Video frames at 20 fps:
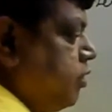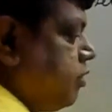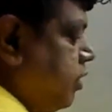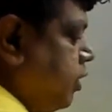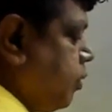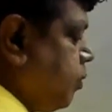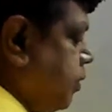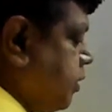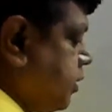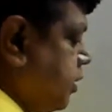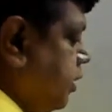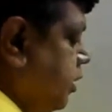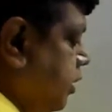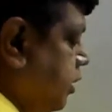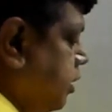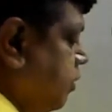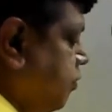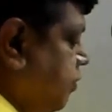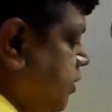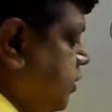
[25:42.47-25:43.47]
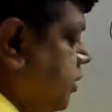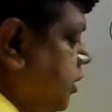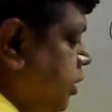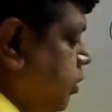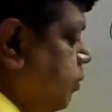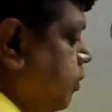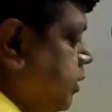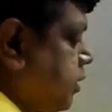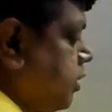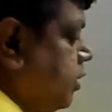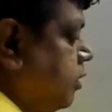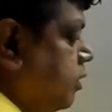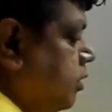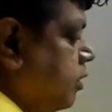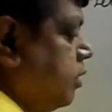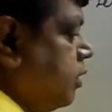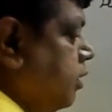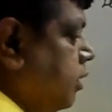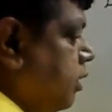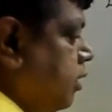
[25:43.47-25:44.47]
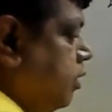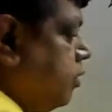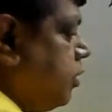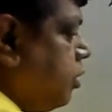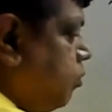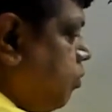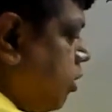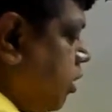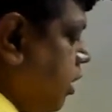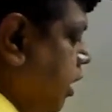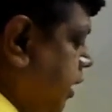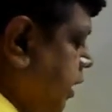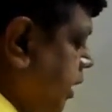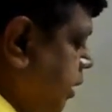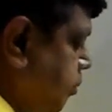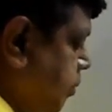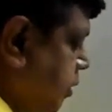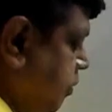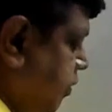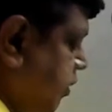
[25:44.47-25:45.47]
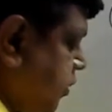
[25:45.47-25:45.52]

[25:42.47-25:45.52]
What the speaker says: equation, in the first equation. Then what will I get? My first